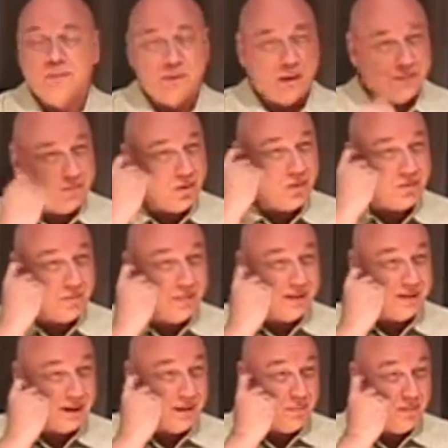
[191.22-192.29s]
I've talked
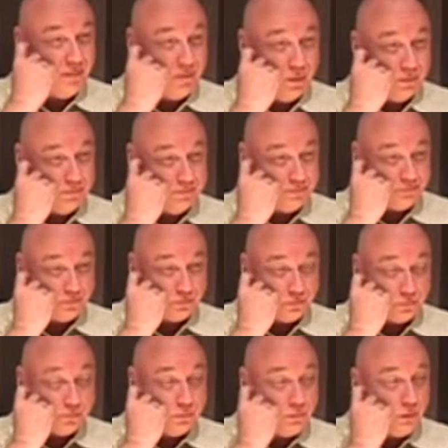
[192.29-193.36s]
about that before.
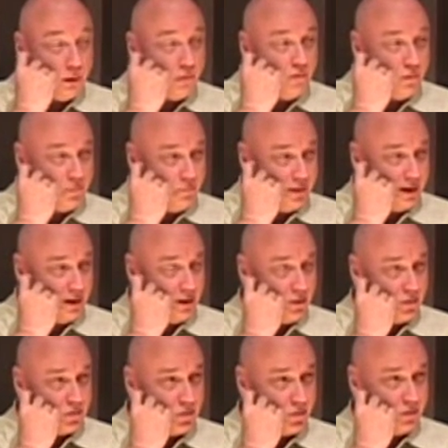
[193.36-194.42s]
From pedal
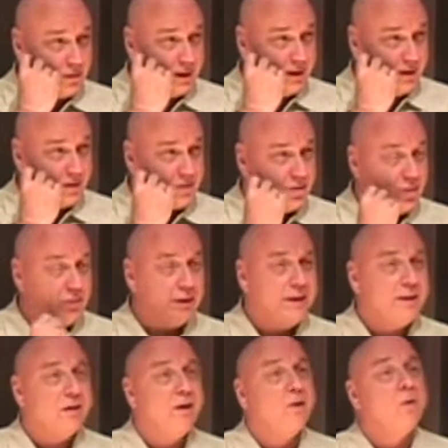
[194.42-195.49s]
notes on down, it's okay
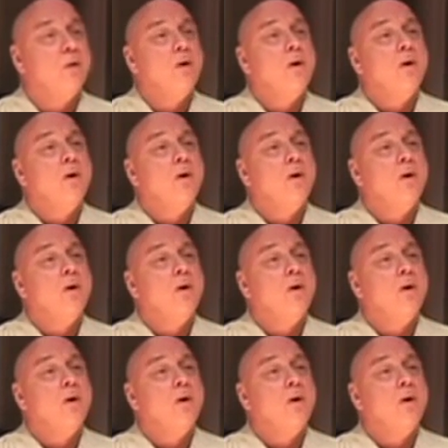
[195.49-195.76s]
to go.